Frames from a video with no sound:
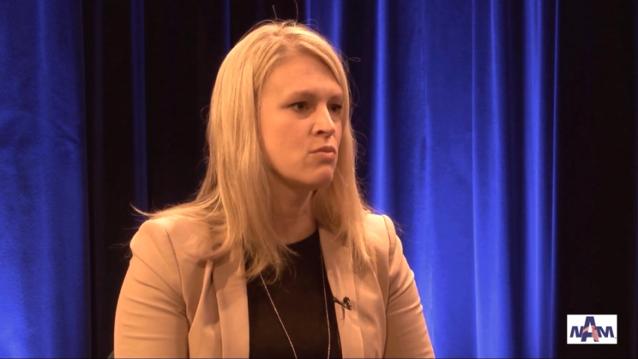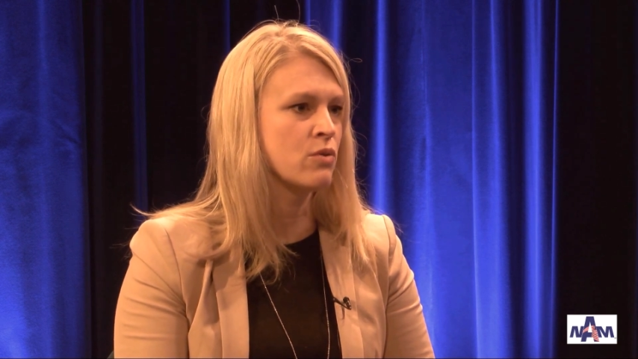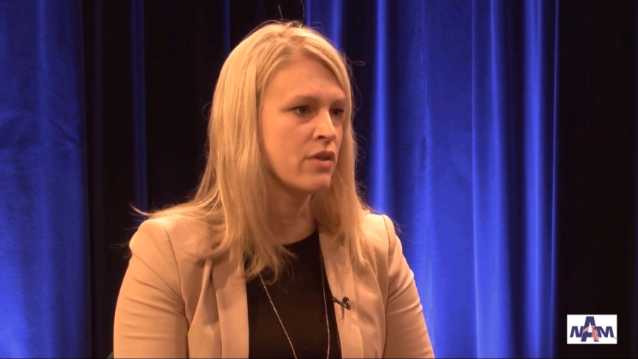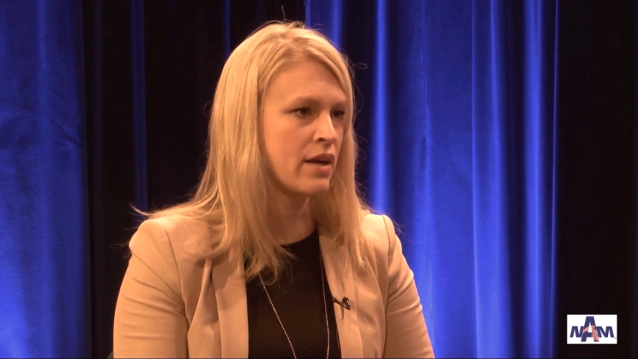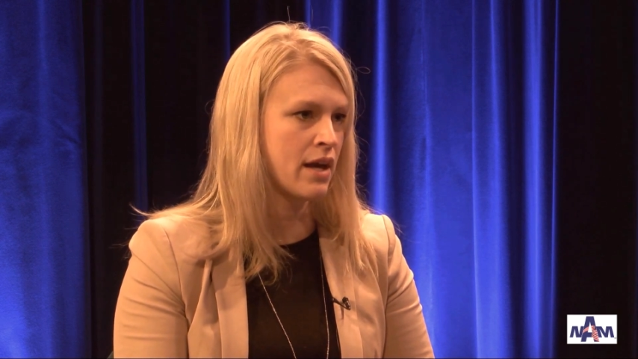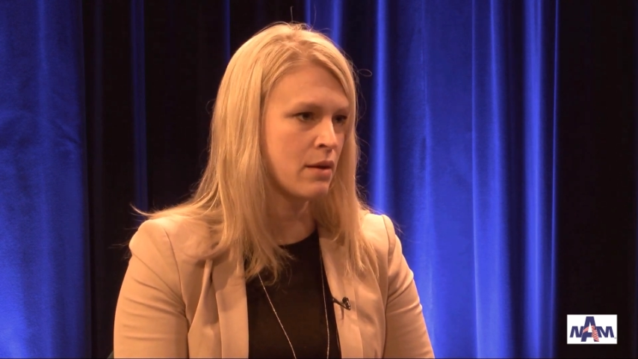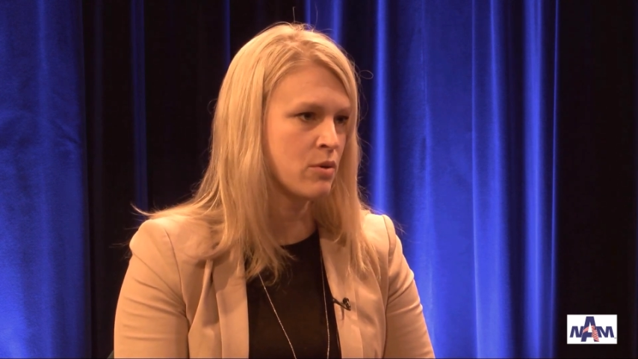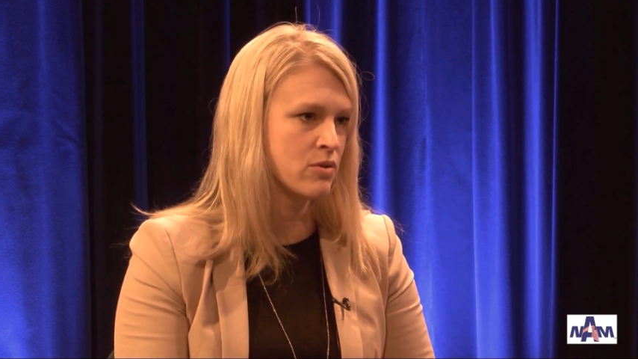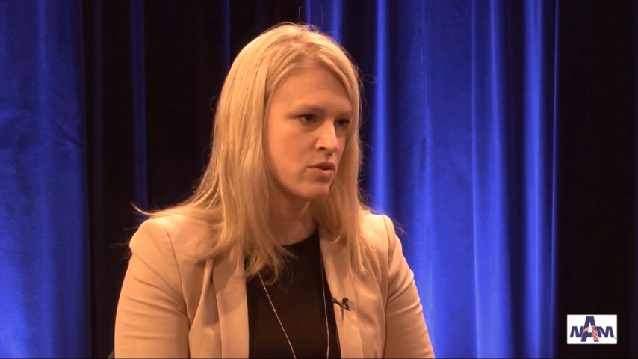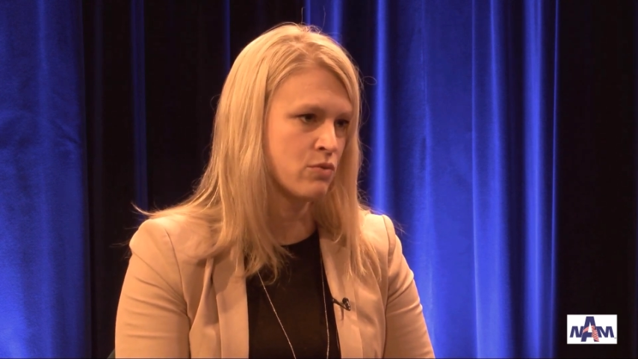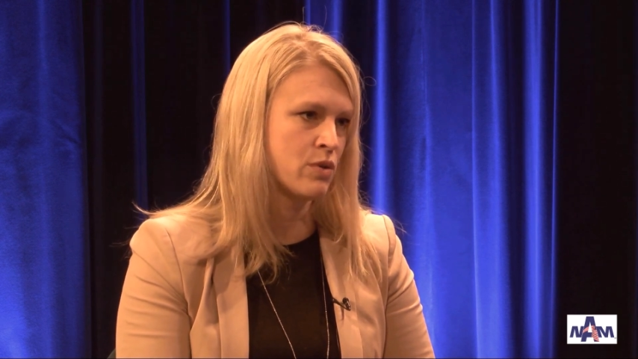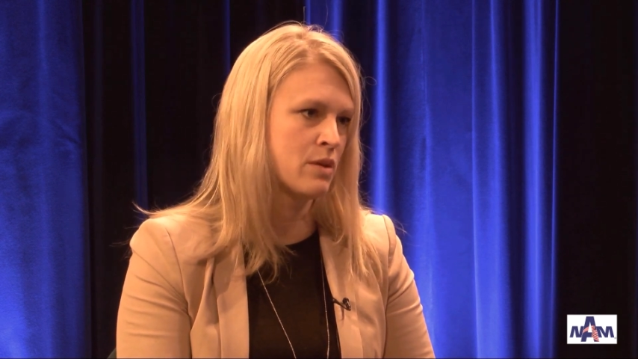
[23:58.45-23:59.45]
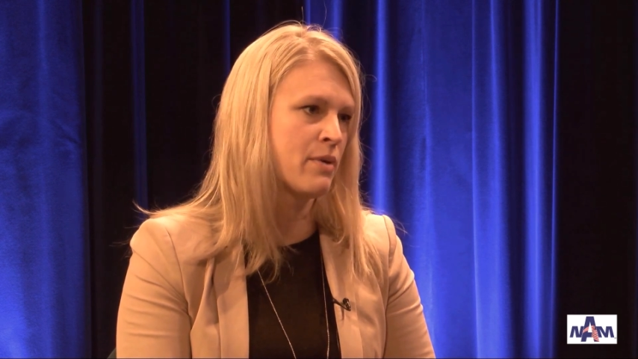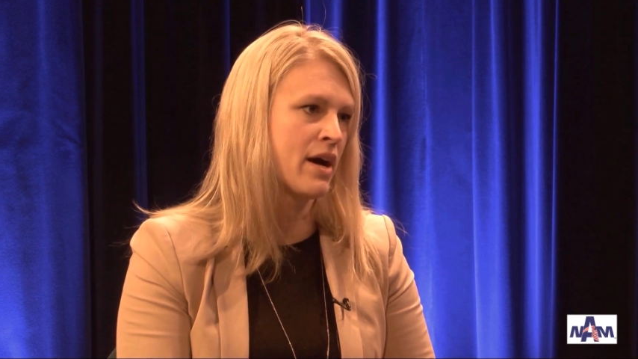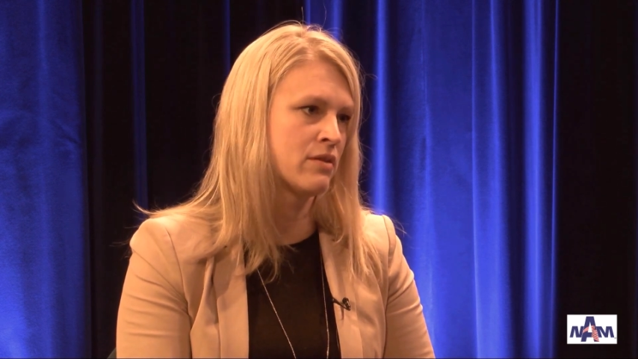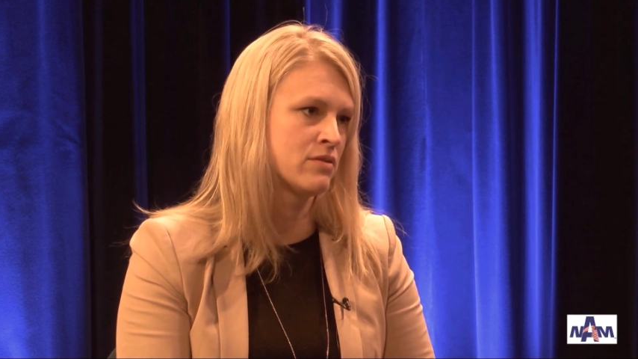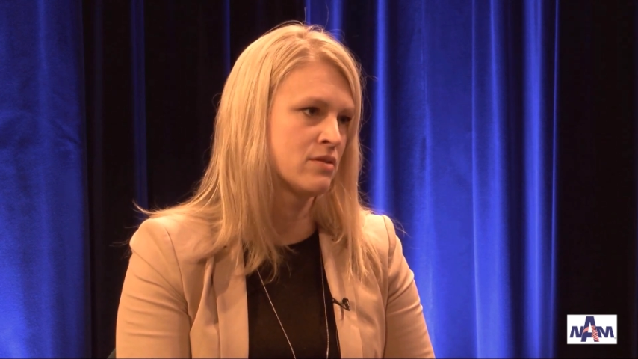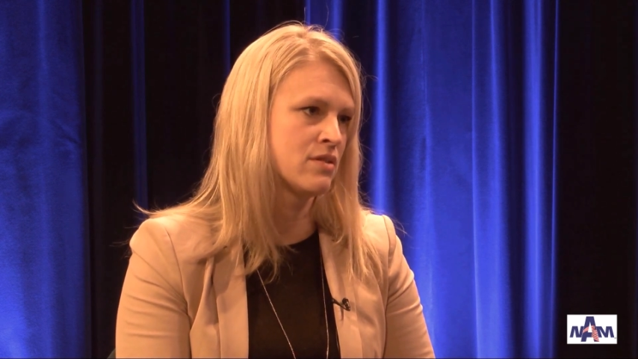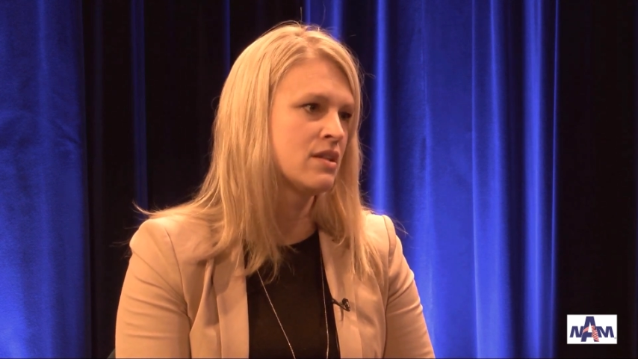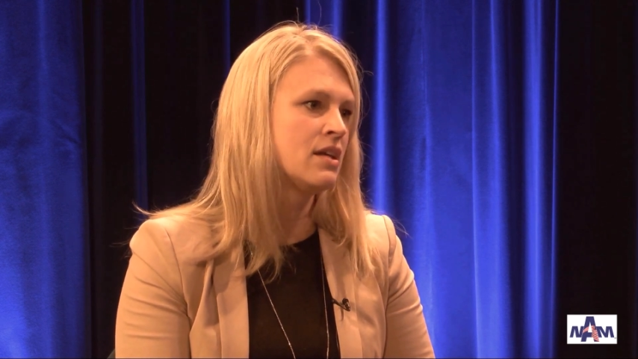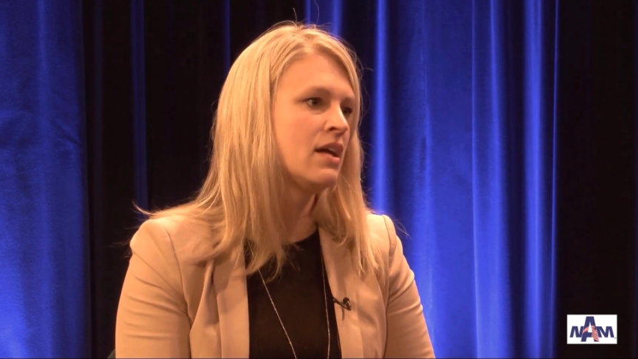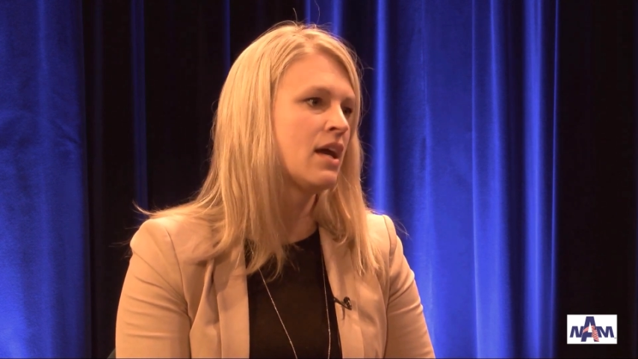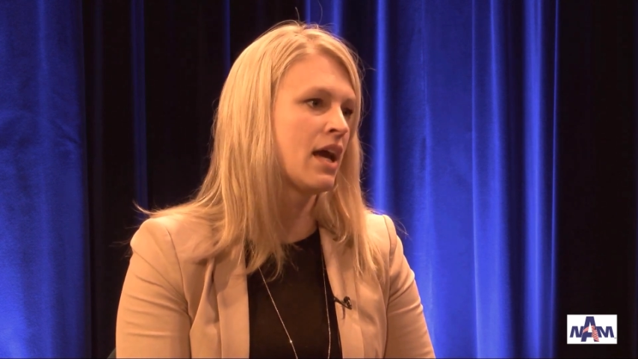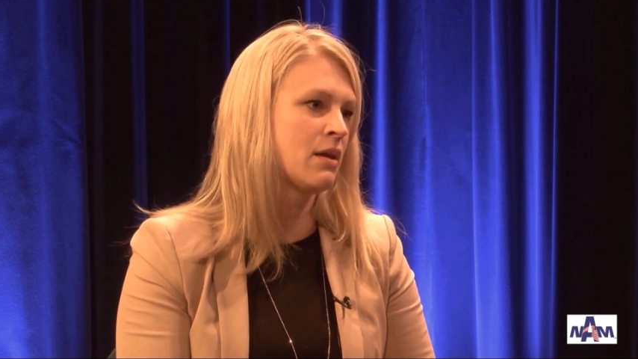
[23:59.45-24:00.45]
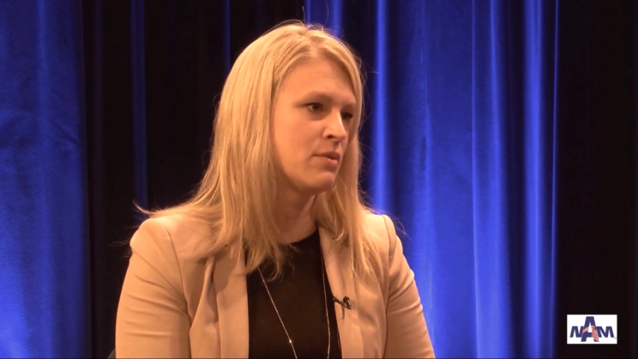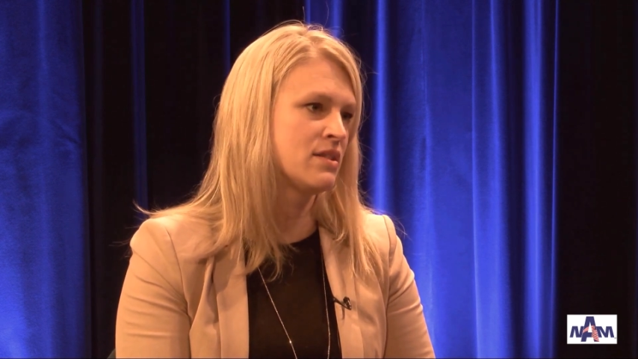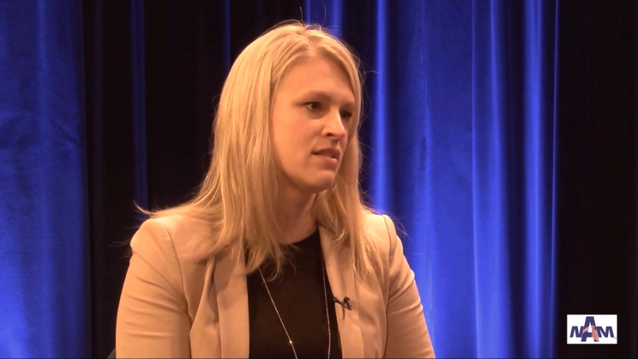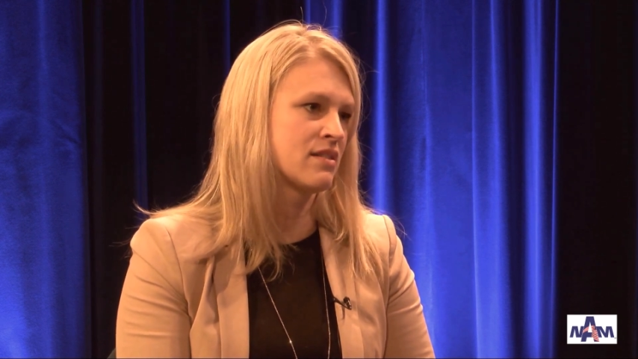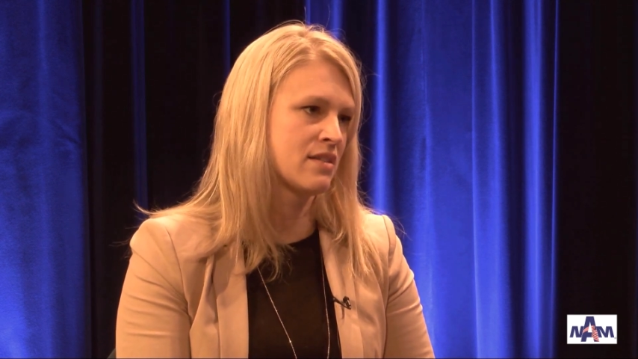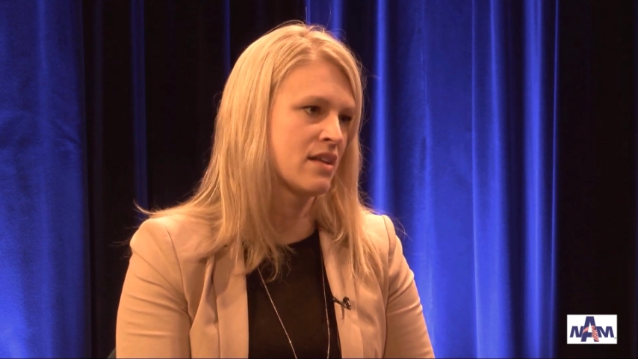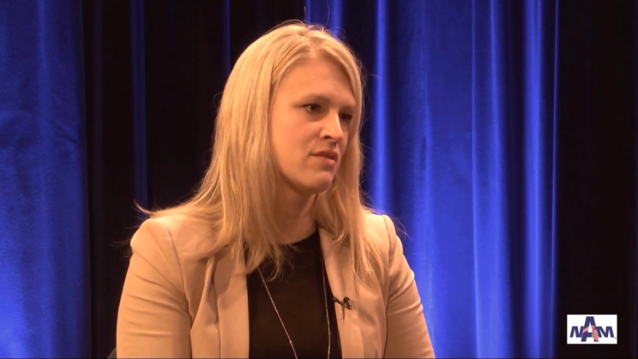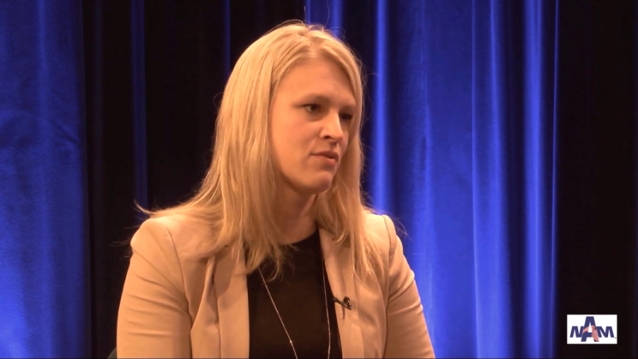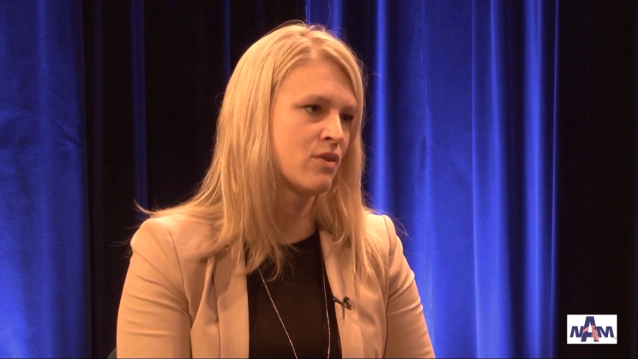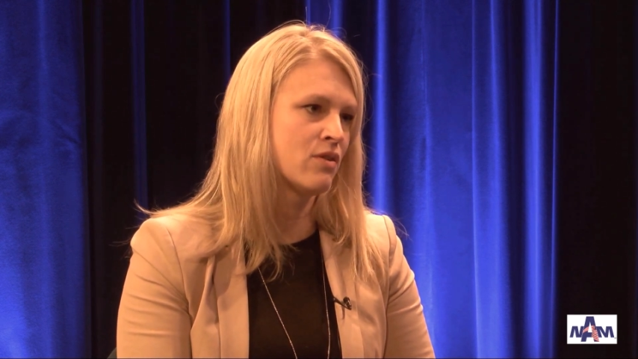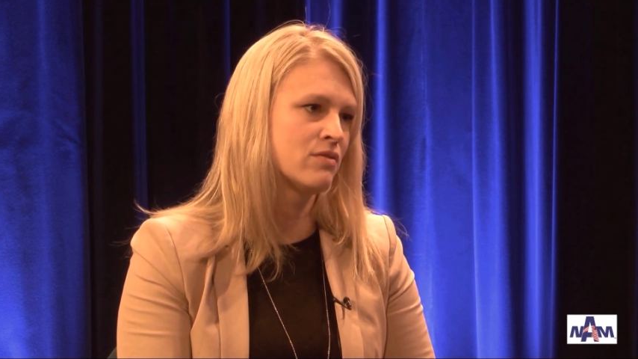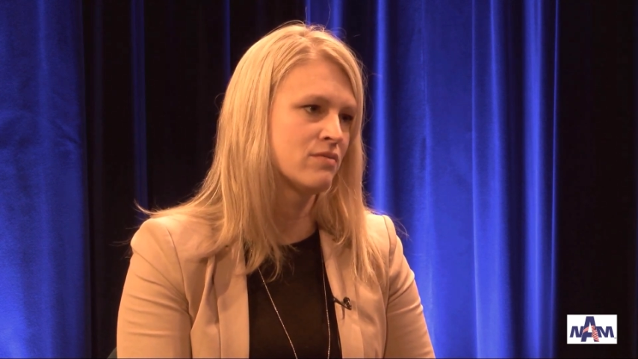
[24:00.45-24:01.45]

Were they able to rebound and be successful?